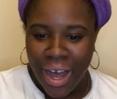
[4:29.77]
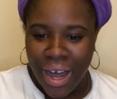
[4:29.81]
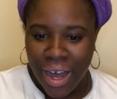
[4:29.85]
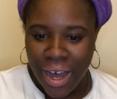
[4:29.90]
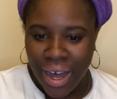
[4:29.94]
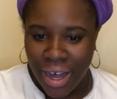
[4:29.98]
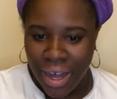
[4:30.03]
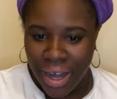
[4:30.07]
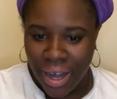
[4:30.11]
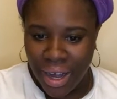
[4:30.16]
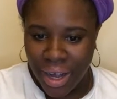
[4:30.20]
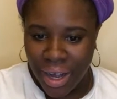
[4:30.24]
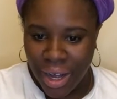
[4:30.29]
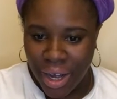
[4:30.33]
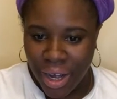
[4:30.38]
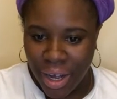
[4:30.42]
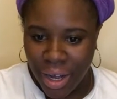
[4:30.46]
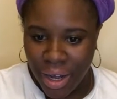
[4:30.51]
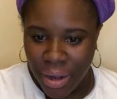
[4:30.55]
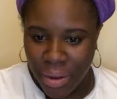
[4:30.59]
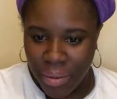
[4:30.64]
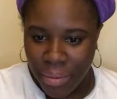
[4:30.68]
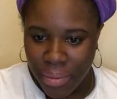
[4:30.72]

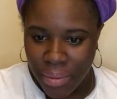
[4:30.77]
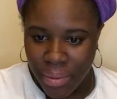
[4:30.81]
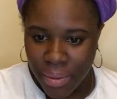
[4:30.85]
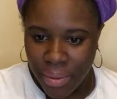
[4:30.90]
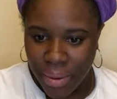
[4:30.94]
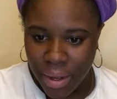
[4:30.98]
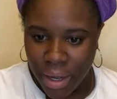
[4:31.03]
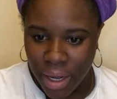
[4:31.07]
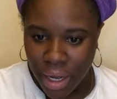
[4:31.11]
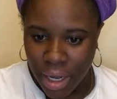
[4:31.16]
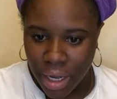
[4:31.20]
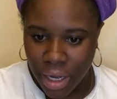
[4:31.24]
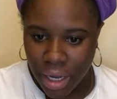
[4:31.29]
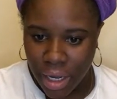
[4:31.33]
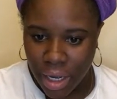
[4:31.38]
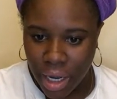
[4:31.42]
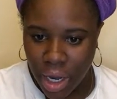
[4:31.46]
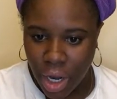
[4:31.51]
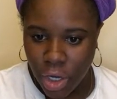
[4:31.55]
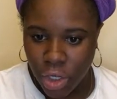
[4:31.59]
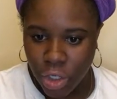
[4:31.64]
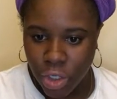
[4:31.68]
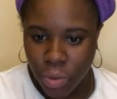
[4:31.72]
Um,
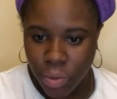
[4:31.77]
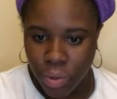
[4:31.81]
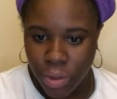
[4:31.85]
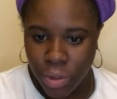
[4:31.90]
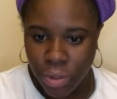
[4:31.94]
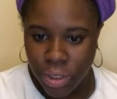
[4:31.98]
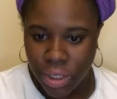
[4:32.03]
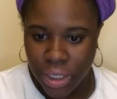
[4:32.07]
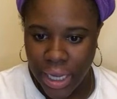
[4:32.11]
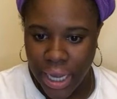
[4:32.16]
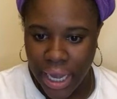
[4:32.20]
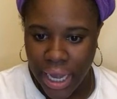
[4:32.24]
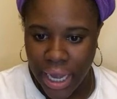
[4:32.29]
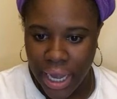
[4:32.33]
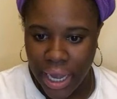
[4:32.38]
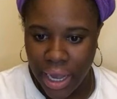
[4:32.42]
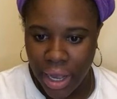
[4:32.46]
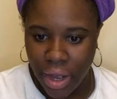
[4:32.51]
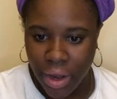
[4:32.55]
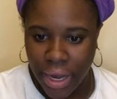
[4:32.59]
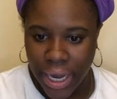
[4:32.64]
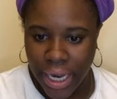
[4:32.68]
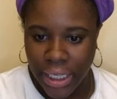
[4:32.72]
Coach Rue
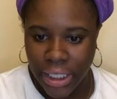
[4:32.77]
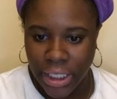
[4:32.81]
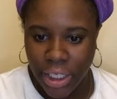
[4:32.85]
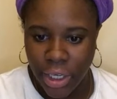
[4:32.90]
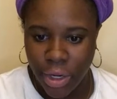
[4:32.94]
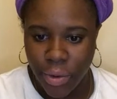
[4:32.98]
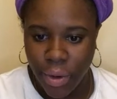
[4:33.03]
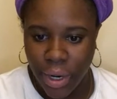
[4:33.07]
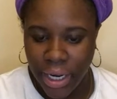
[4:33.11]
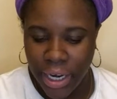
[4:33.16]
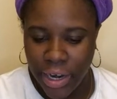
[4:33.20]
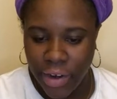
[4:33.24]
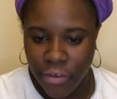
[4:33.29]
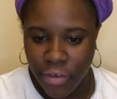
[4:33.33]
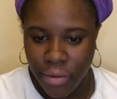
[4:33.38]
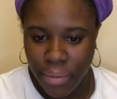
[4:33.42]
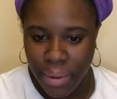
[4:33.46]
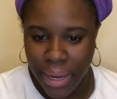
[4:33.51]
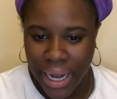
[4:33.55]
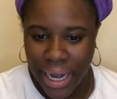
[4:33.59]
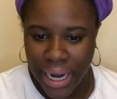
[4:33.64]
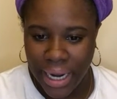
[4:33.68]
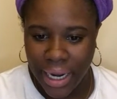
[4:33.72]
said, okay, she greeting
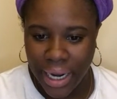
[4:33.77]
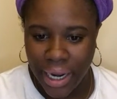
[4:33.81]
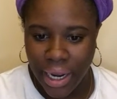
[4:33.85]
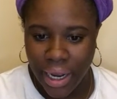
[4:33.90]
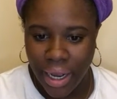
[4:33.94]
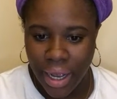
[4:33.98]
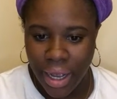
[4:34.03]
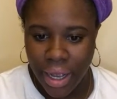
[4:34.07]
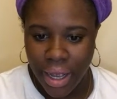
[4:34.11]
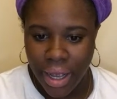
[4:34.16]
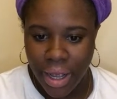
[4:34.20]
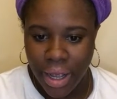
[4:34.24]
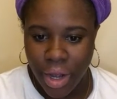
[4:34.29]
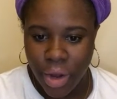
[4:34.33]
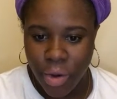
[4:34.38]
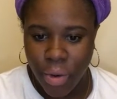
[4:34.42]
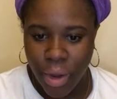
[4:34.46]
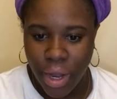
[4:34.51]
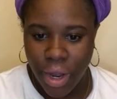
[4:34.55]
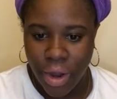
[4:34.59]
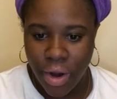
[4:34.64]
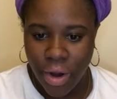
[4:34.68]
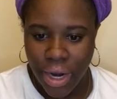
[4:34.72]
everybody.
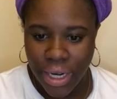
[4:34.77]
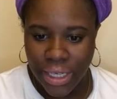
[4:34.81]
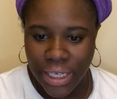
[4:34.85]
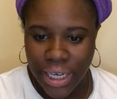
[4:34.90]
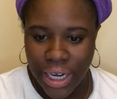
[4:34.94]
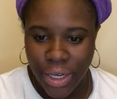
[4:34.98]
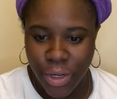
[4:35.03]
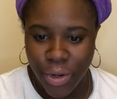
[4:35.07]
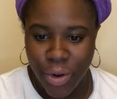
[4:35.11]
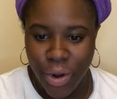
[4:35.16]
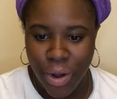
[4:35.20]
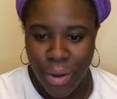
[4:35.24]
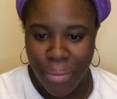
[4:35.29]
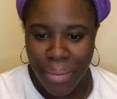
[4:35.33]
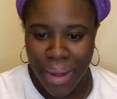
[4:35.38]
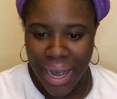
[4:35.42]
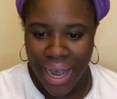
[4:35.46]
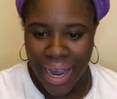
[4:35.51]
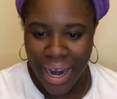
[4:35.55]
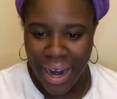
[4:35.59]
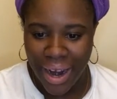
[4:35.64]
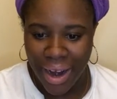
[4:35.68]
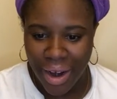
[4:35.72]
Queen Heart said, doing
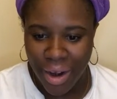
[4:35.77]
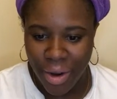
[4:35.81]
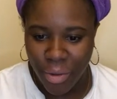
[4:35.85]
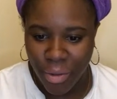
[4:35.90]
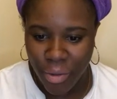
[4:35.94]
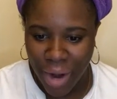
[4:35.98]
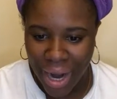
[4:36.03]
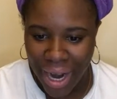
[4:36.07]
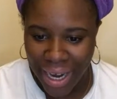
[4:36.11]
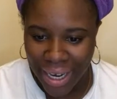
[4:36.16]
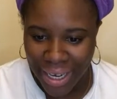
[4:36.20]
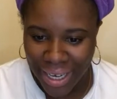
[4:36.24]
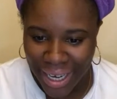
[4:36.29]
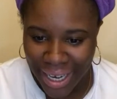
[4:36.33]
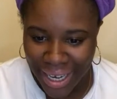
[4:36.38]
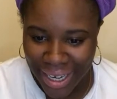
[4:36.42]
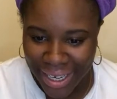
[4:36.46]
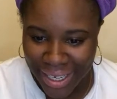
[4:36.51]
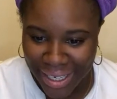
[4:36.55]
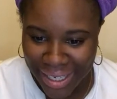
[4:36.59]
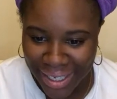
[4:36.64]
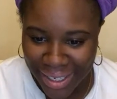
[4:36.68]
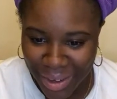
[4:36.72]
my hair right
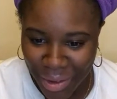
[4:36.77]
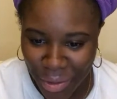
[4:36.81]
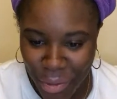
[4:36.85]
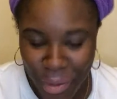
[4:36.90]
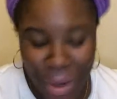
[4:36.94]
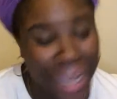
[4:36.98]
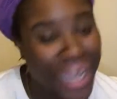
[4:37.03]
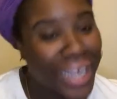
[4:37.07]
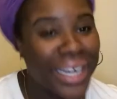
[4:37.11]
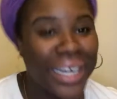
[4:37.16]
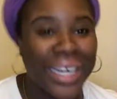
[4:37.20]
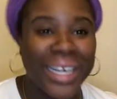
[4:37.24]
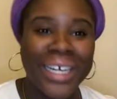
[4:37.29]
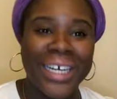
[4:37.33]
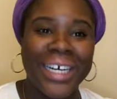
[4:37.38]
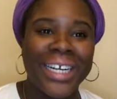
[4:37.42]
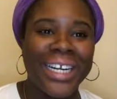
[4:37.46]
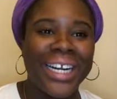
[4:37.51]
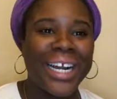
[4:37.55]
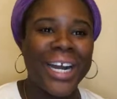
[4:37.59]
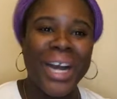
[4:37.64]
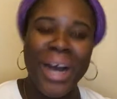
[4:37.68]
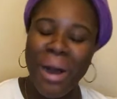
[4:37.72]
now with you,
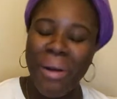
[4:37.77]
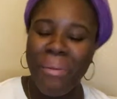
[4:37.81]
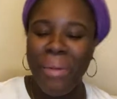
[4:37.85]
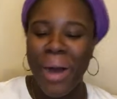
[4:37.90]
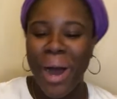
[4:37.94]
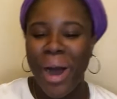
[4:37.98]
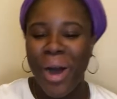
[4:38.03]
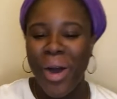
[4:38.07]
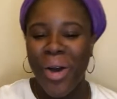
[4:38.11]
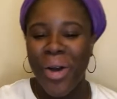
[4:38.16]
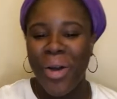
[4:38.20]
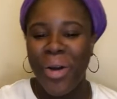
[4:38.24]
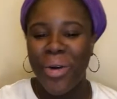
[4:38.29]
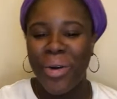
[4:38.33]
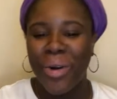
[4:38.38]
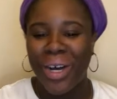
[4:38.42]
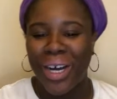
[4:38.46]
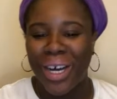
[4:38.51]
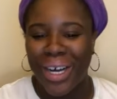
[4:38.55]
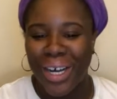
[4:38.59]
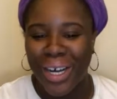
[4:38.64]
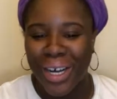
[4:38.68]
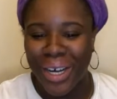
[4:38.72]
honey. Come on,
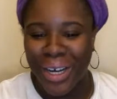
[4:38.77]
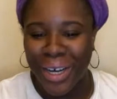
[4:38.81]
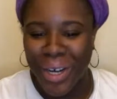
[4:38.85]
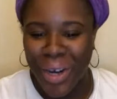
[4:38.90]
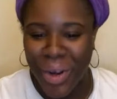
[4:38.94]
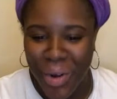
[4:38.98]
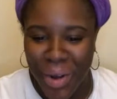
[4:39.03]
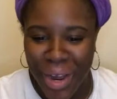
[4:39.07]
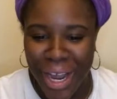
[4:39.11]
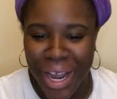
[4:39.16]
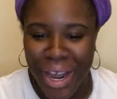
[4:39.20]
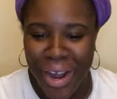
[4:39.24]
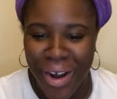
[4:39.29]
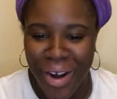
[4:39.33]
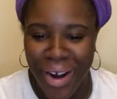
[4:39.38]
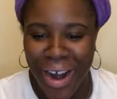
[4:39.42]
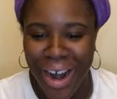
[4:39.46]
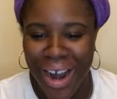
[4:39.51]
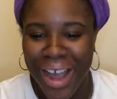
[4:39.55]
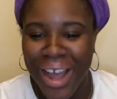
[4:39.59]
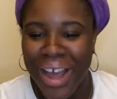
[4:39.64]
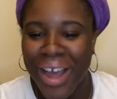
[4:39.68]
uh, Queen Heart.